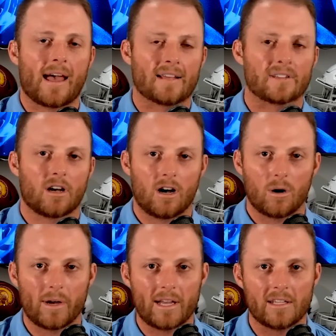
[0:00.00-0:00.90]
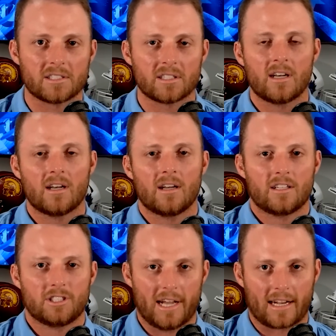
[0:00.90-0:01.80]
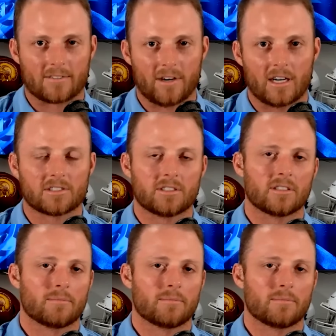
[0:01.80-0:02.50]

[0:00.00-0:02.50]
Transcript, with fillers: as always, Jack Foster.